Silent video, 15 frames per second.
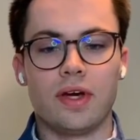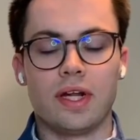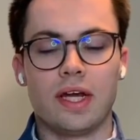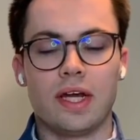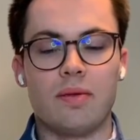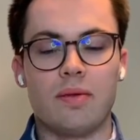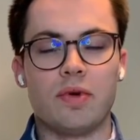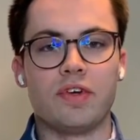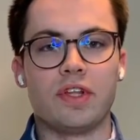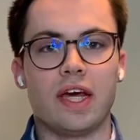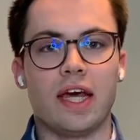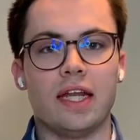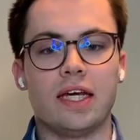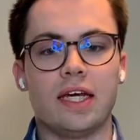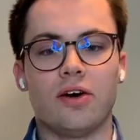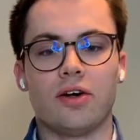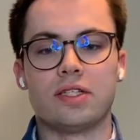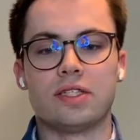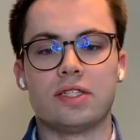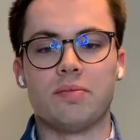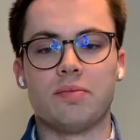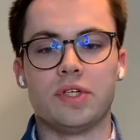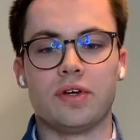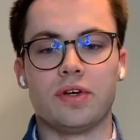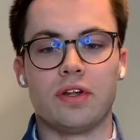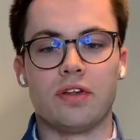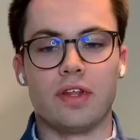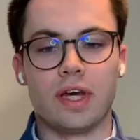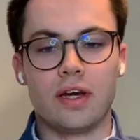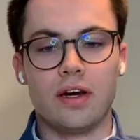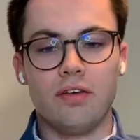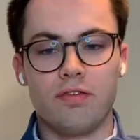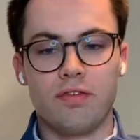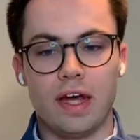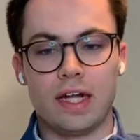come up with any concept you can think of,